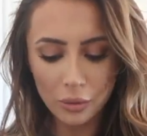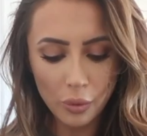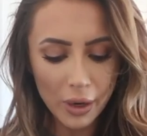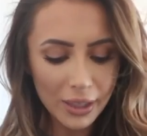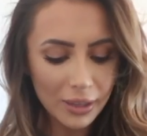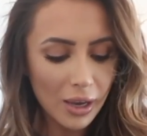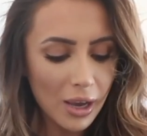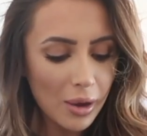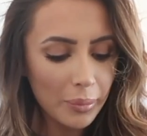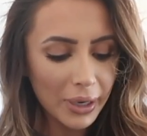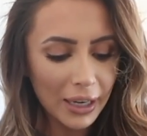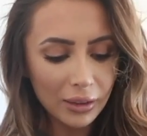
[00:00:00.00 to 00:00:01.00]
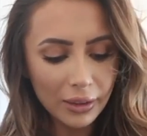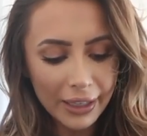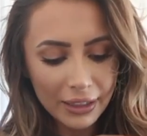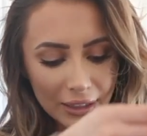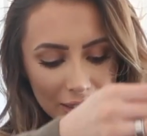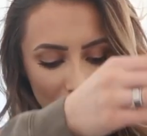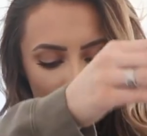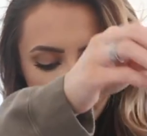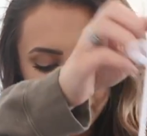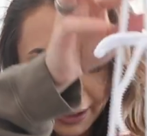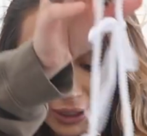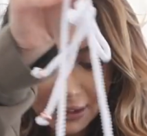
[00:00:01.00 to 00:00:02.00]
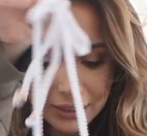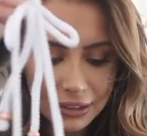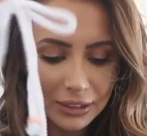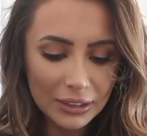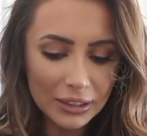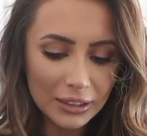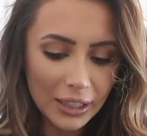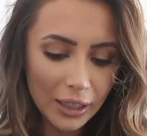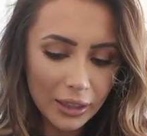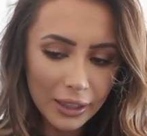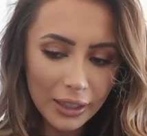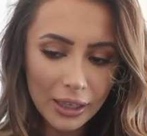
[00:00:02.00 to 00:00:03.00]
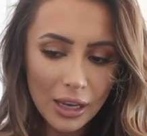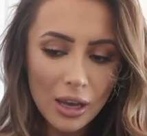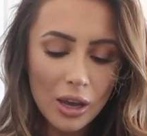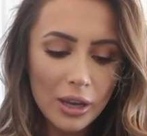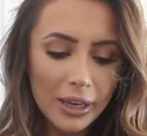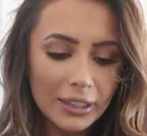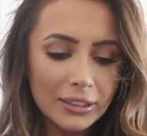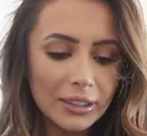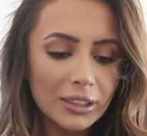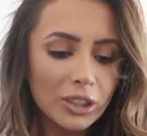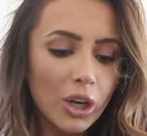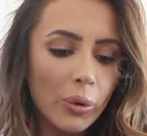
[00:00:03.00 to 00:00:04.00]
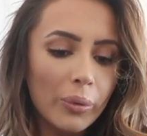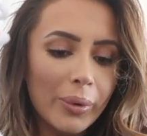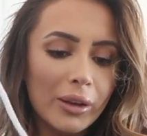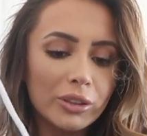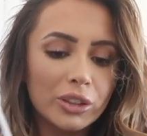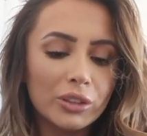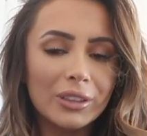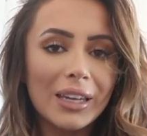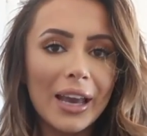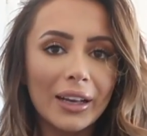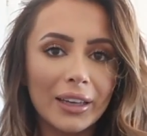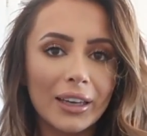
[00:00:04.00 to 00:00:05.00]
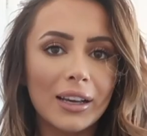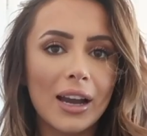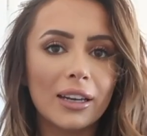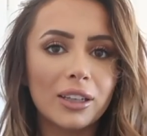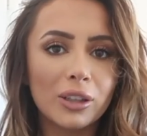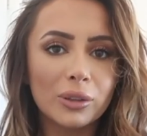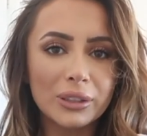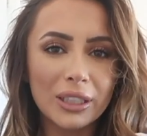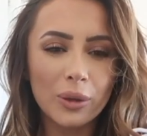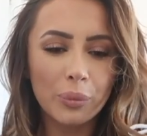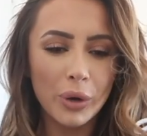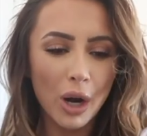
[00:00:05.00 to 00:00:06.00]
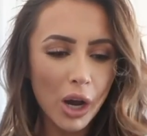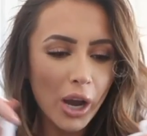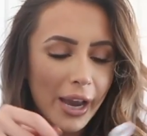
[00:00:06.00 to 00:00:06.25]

one, but I like this one because the detailing, it doesn't go around your neck. It kind of goes like a bra.